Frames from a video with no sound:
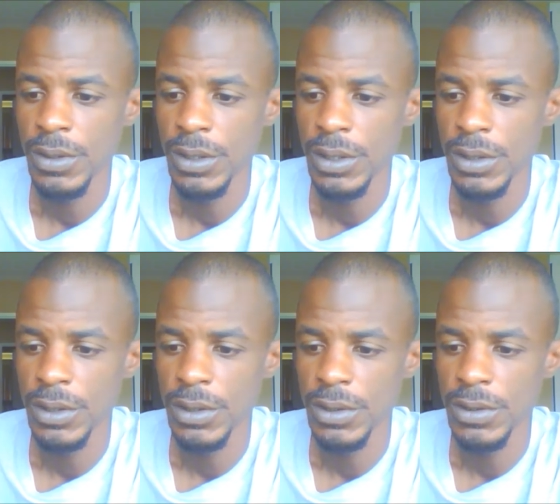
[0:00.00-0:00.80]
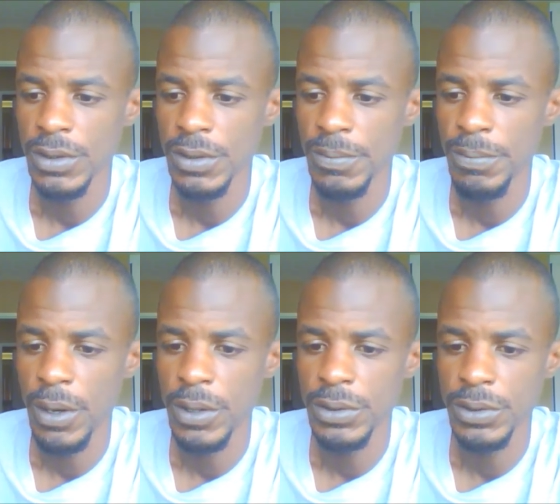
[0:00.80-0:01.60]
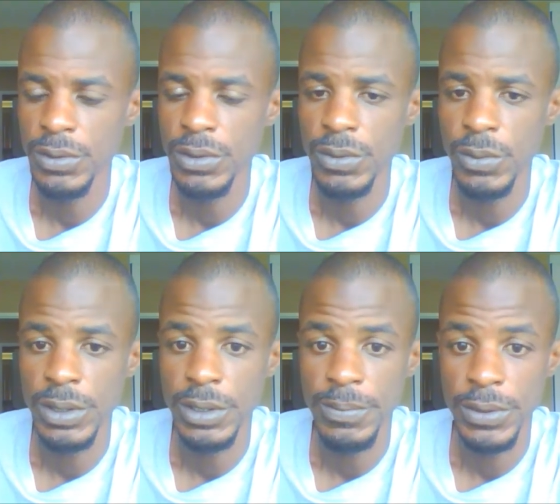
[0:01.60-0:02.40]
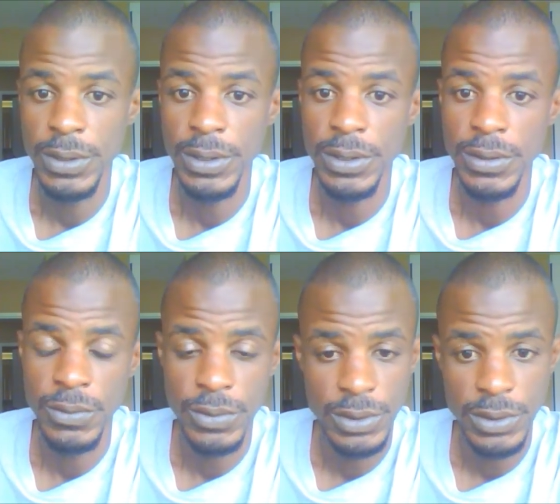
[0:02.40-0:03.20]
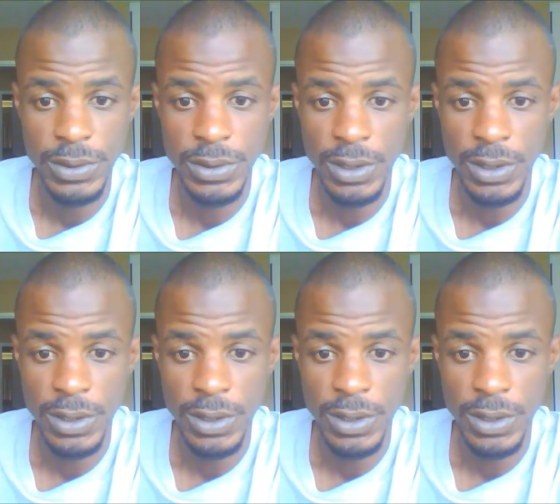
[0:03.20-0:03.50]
is in part due to what he put in, which is the